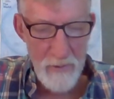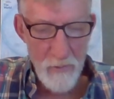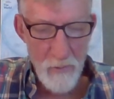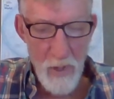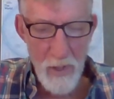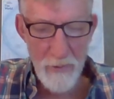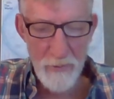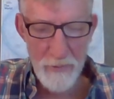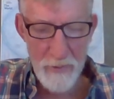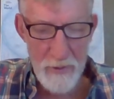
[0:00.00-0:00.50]

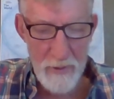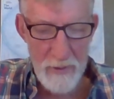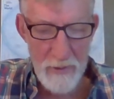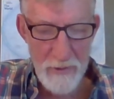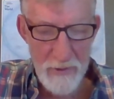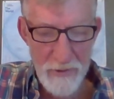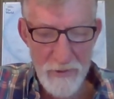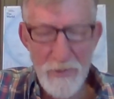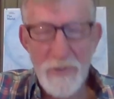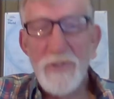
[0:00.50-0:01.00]

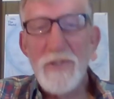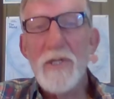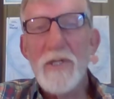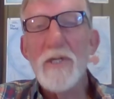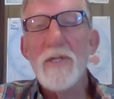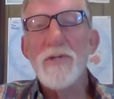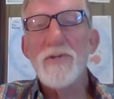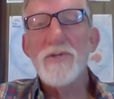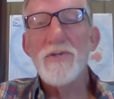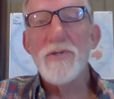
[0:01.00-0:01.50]
And this is
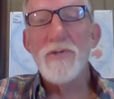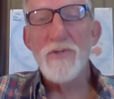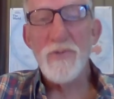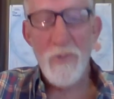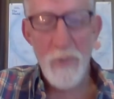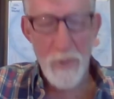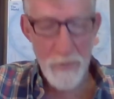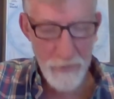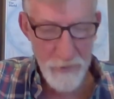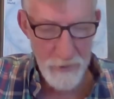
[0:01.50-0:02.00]
his
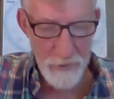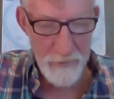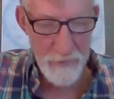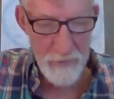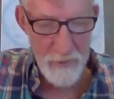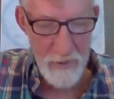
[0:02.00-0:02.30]
description.